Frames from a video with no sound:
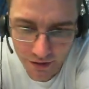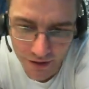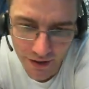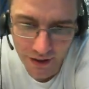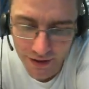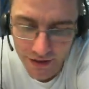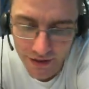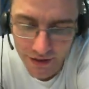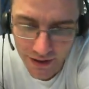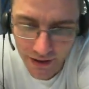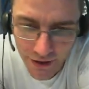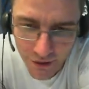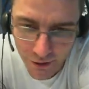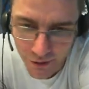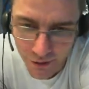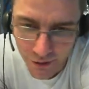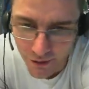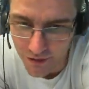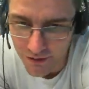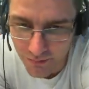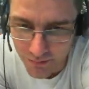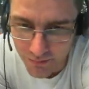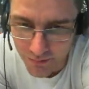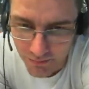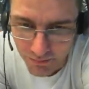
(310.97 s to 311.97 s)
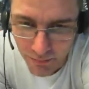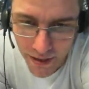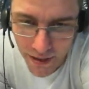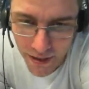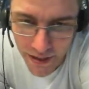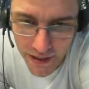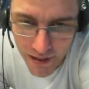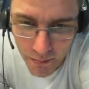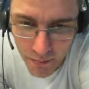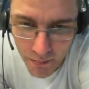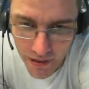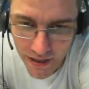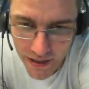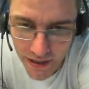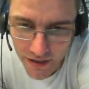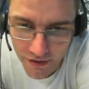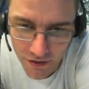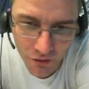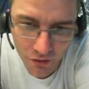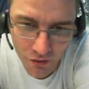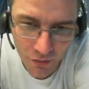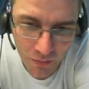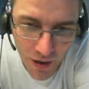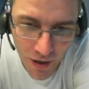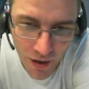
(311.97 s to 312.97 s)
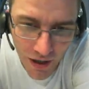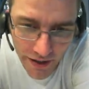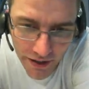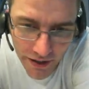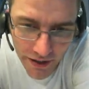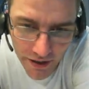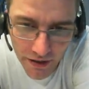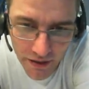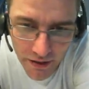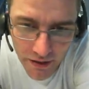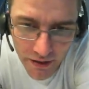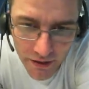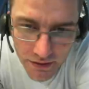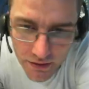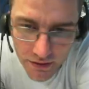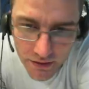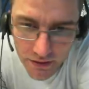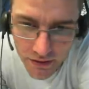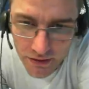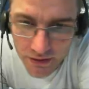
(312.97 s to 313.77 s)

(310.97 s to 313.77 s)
Like I say, I lost many a million and all my gear. So,